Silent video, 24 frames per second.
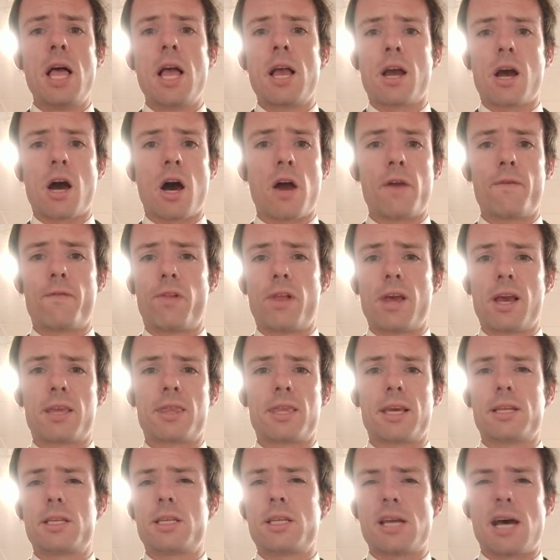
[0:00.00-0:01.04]
conflict.
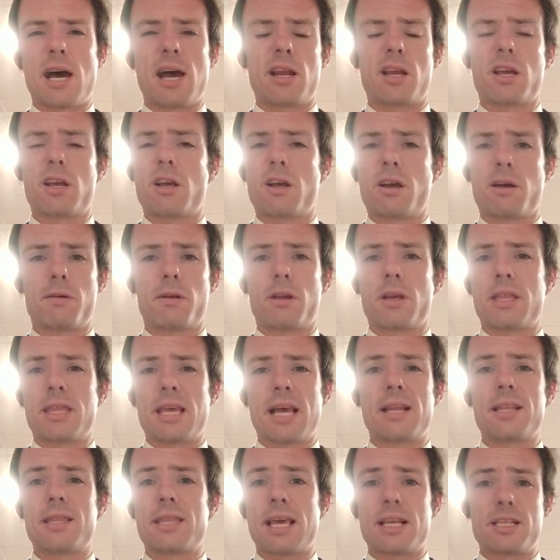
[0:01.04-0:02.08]
That's
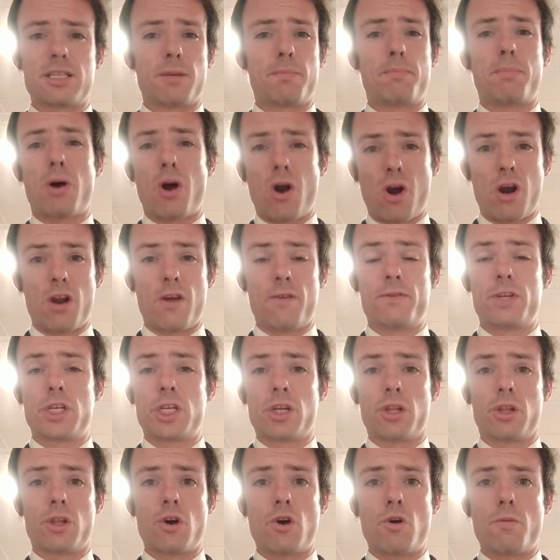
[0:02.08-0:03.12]
a part of
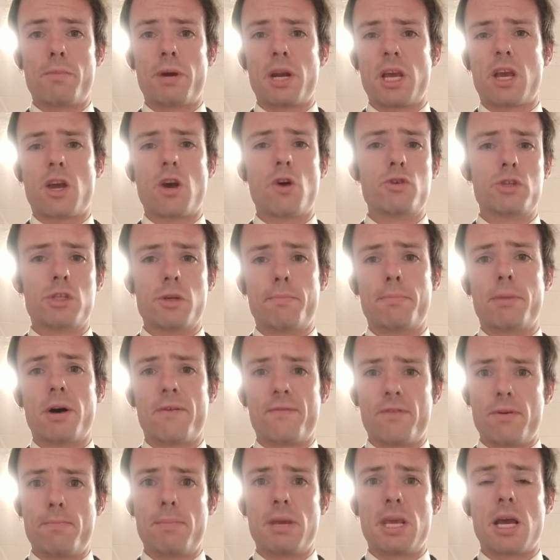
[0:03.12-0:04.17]
shalom, but it goes above
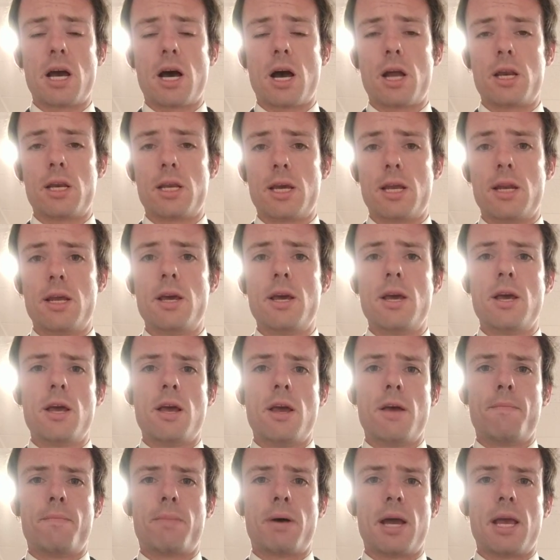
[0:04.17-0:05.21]
and beyond it
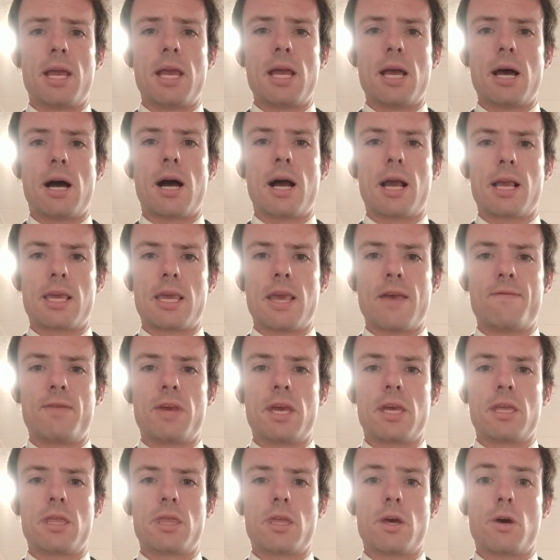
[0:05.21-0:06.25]
by
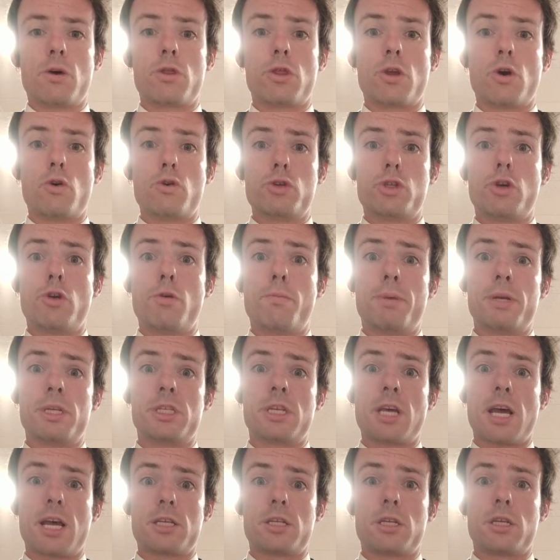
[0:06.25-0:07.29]
giving those who
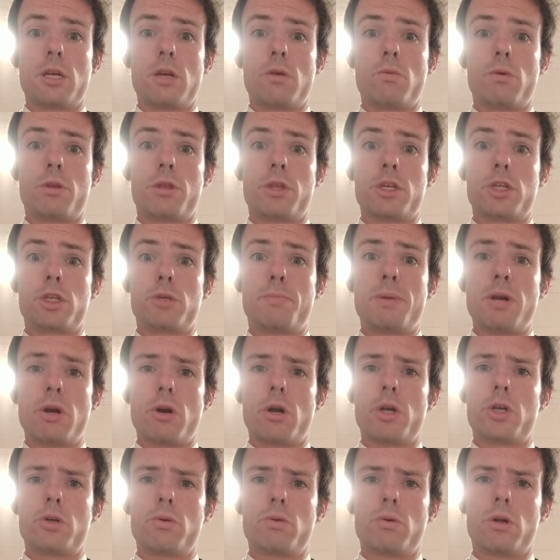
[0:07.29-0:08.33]
possess it with the
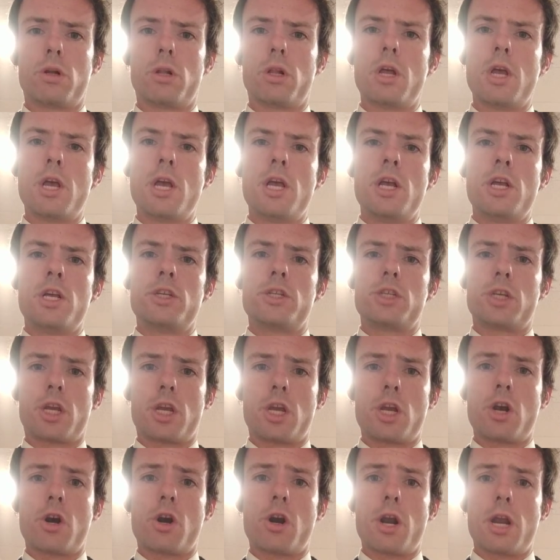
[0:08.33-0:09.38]
spiritual
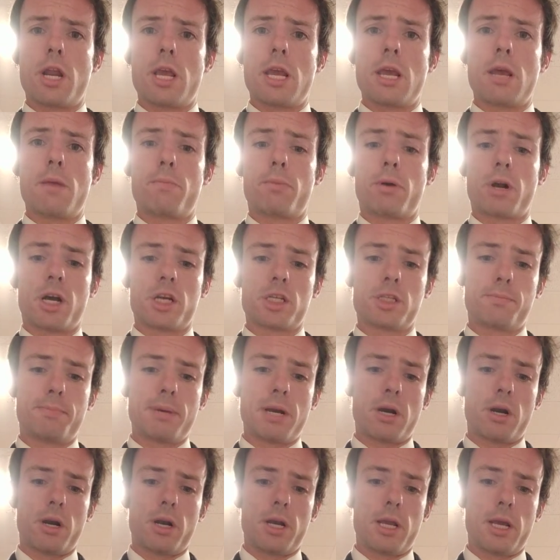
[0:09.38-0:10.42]
security and
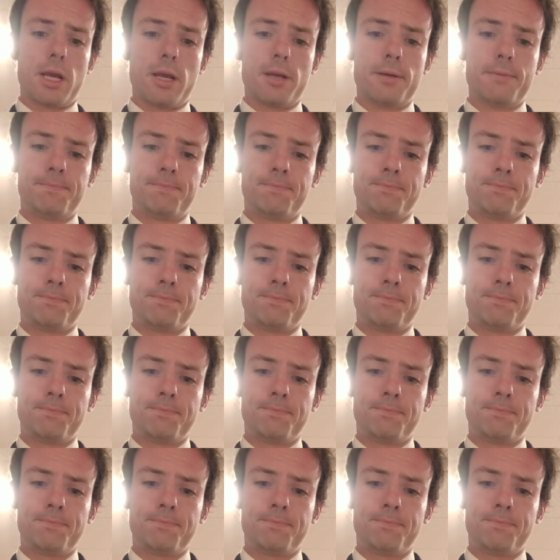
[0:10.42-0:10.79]
prosperity.